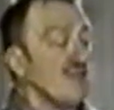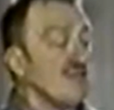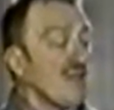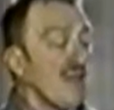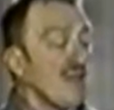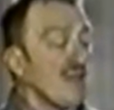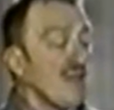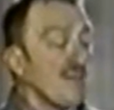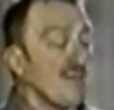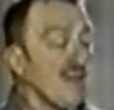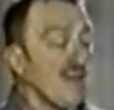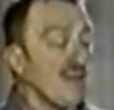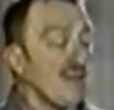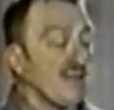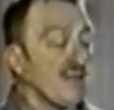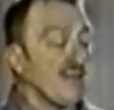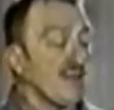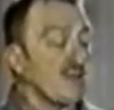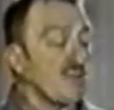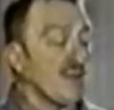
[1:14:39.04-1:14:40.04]
Sandy
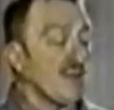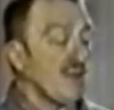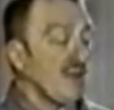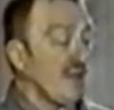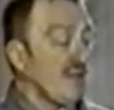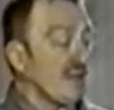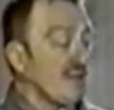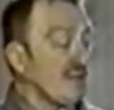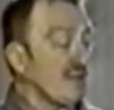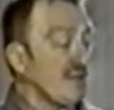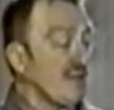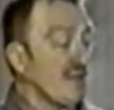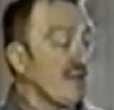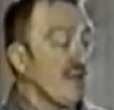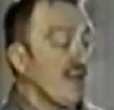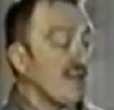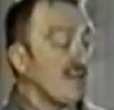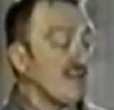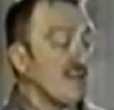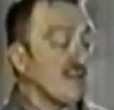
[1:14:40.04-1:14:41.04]
immediately and spontaneously
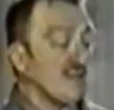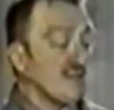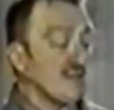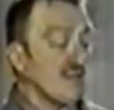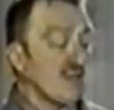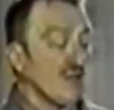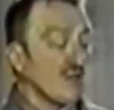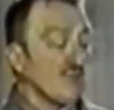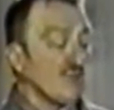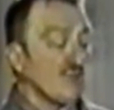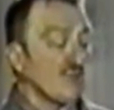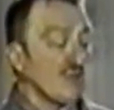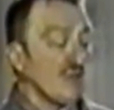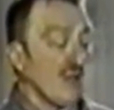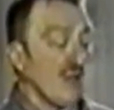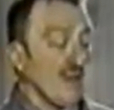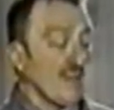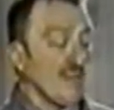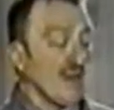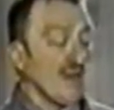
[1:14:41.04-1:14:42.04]
connected the central
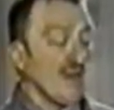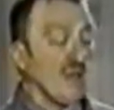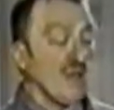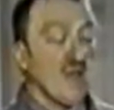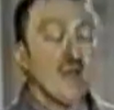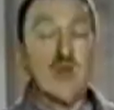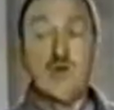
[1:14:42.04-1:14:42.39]
dilemma